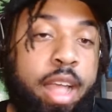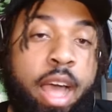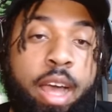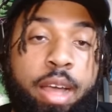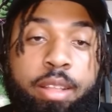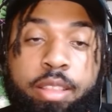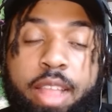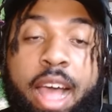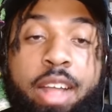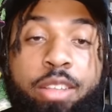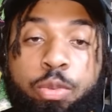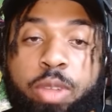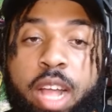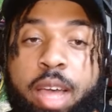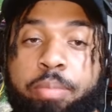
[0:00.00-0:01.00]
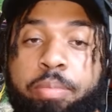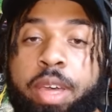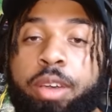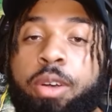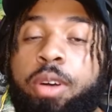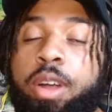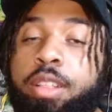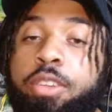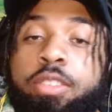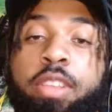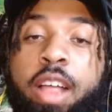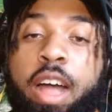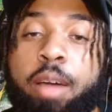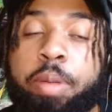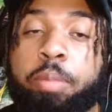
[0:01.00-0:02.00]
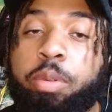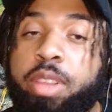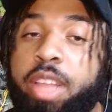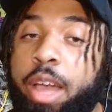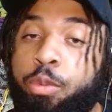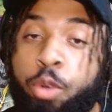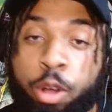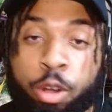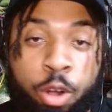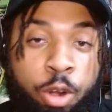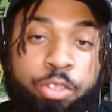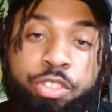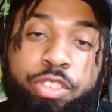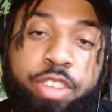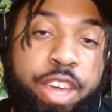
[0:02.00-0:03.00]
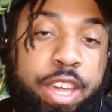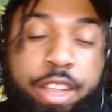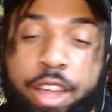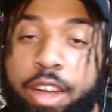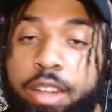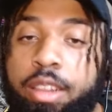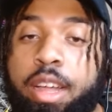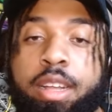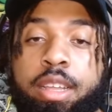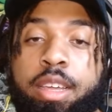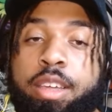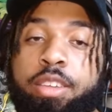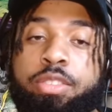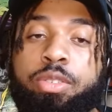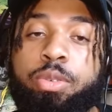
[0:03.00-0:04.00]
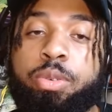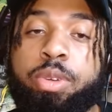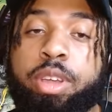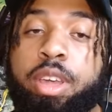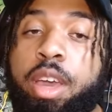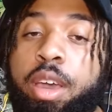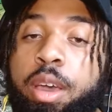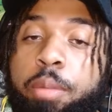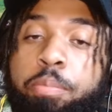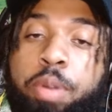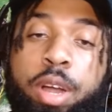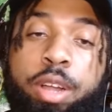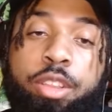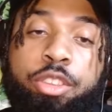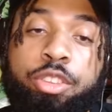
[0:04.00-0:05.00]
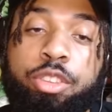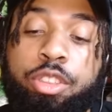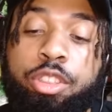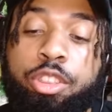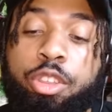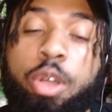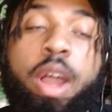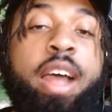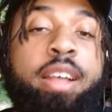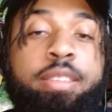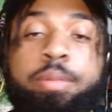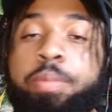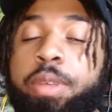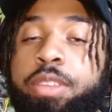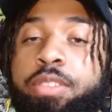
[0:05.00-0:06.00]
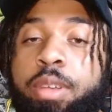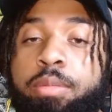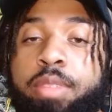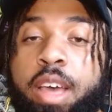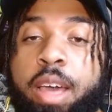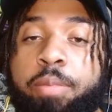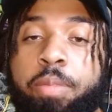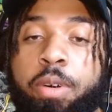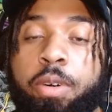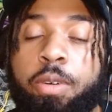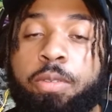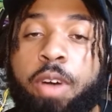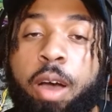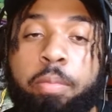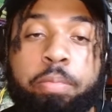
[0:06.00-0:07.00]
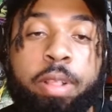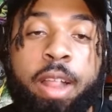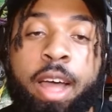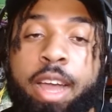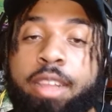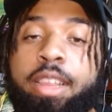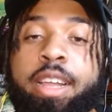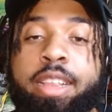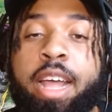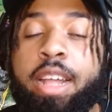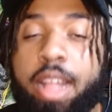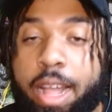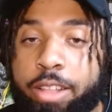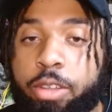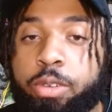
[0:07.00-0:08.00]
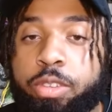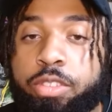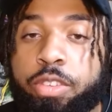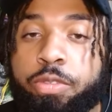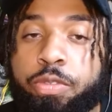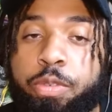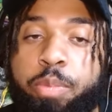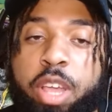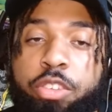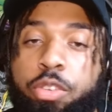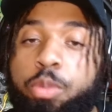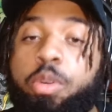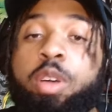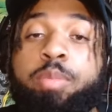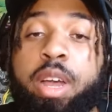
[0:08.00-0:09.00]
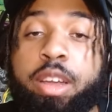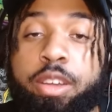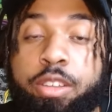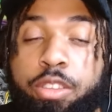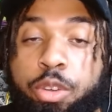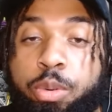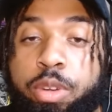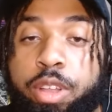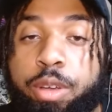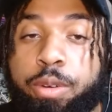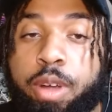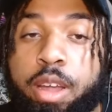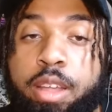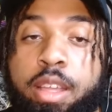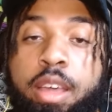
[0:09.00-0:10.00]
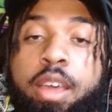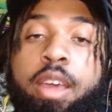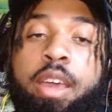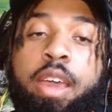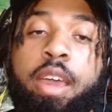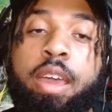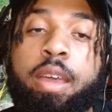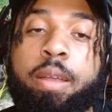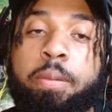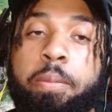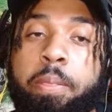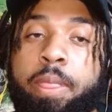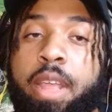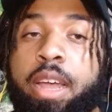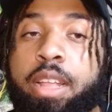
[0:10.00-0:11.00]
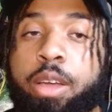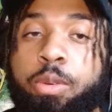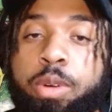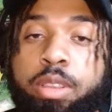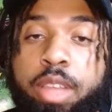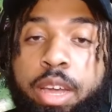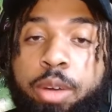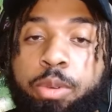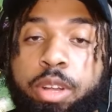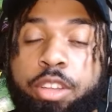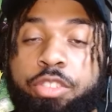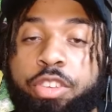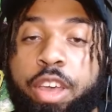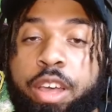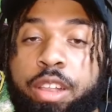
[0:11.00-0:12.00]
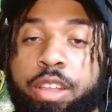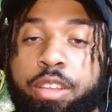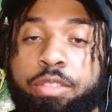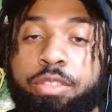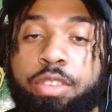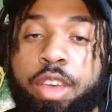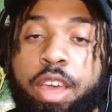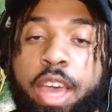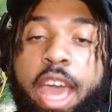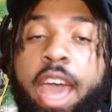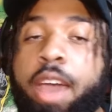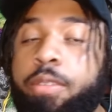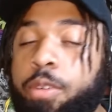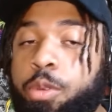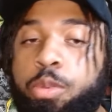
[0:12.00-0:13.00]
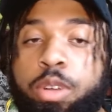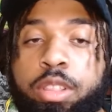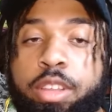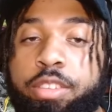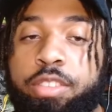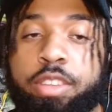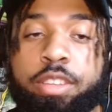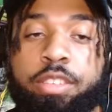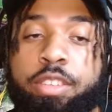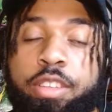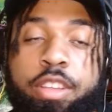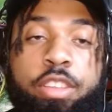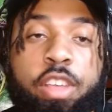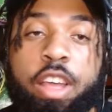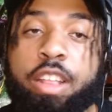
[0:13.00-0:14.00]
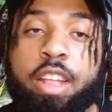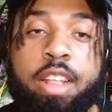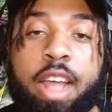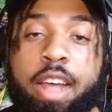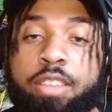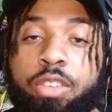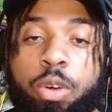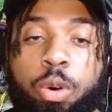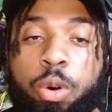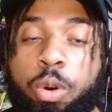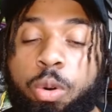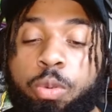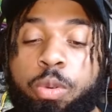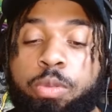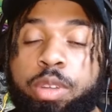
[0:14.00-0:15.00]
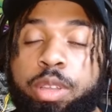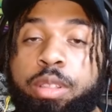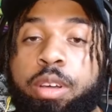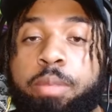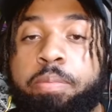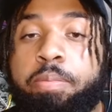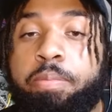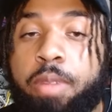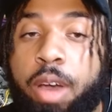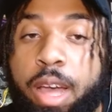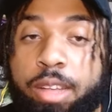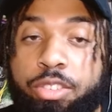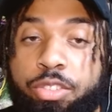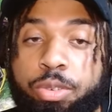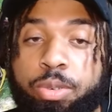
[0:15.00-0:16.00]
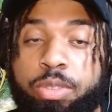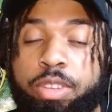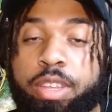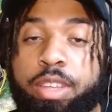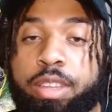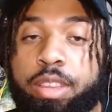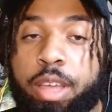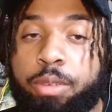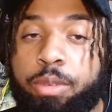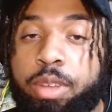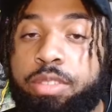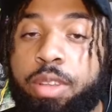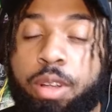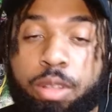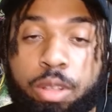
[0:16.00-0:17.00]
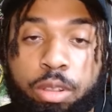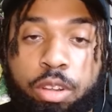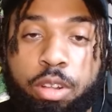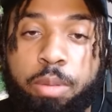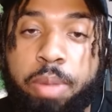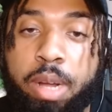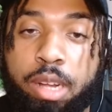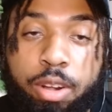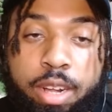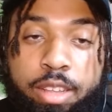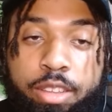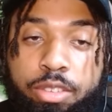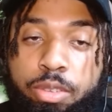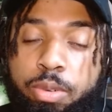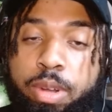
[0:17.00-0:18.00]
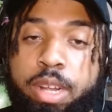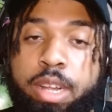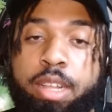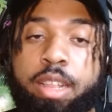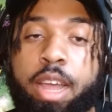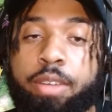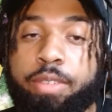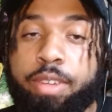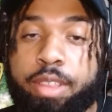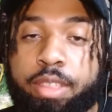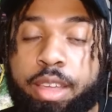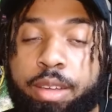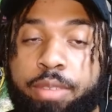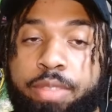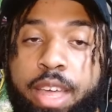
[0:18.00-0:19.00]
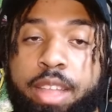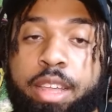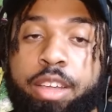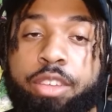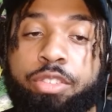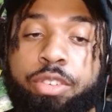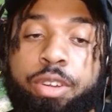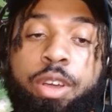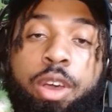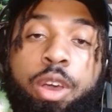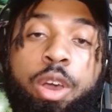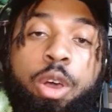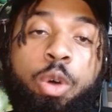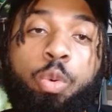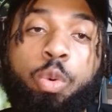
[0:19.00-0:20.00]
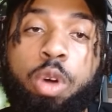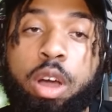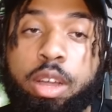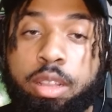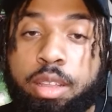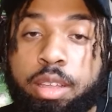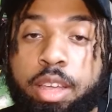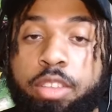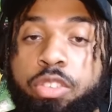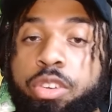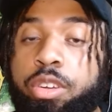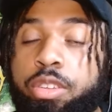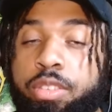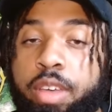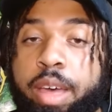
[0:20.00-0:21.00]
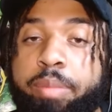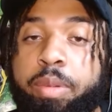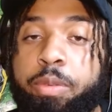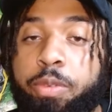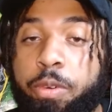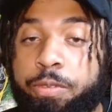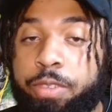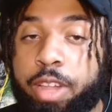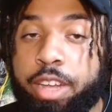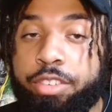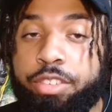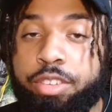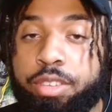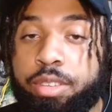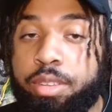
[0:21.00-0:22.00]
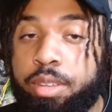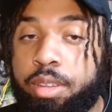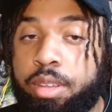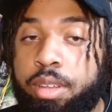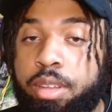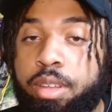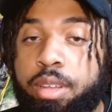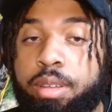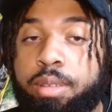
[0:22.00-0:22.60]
And I, that's what I'm big on. There's a lot of people that regurgitate a lot of history, but there has to be some type of applying. Like, now that I know this information, what am I going to do with it? Right. Mm-hmm. And mm-hmm. I think one thing I want to challenge everyone listening to this, and then as a whole, when we look at Juneteenth and we start to learn about our history and everything of that nature, one, it's a good time of reflection.